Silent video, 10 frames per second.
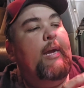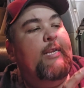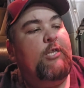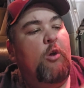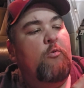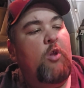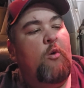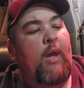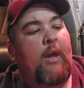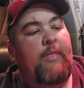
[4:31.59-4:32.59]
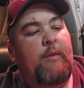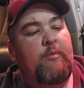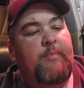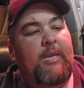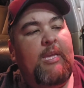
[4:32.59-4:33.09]
I don't know how they
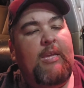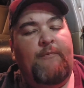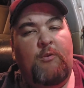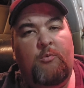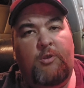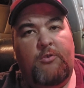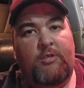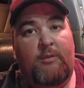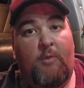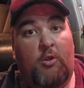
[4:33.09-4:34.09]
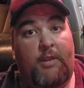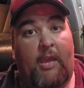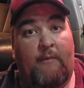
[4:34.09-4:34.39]
would be if you were using them all day,